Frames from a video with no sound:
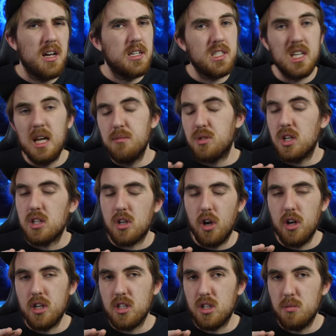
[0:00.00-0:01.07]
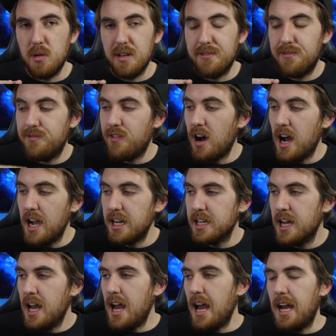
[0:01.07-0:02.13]
Temps is going to be fine,
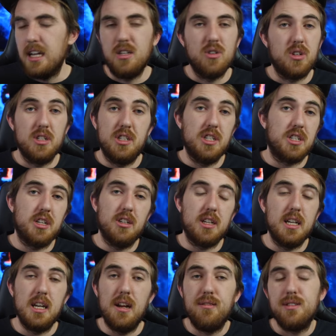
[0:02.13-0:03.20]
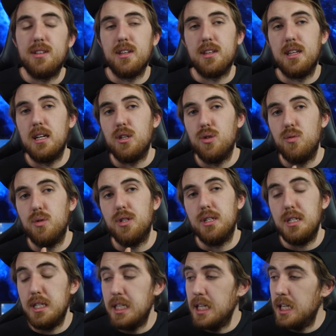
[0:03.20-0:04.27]
and you're just going to get everything that you would
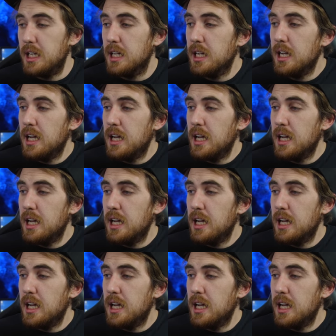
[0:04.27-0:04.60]
need.